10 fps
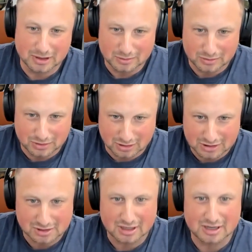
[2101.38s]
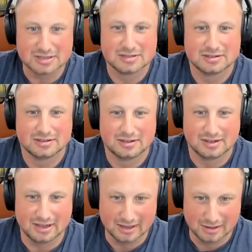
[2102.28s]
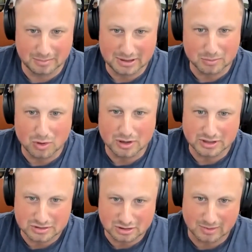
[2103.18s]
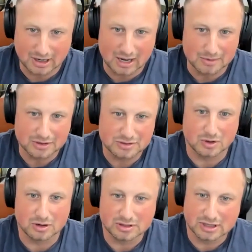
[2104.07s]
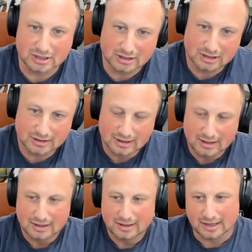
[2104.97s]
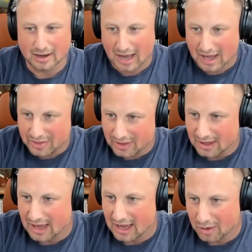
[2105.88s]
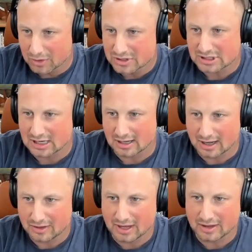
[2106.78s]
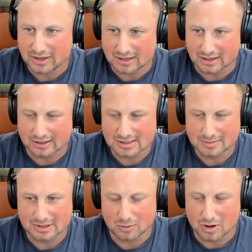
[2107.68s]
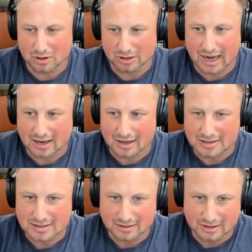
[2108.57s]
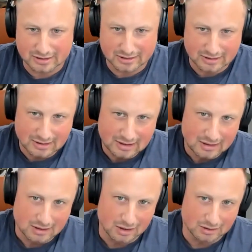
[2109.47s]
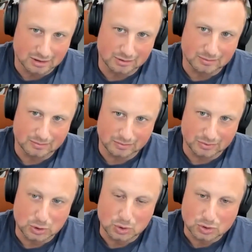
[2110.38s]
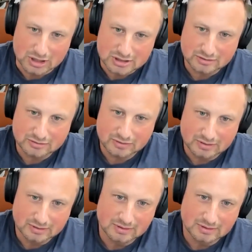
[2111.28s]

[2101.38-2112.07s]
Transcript: better with your electrolytes and being more intentional about how much water you're taking in. Now, I will say, like, I think some of the water guidelines out there are a little too aggressive.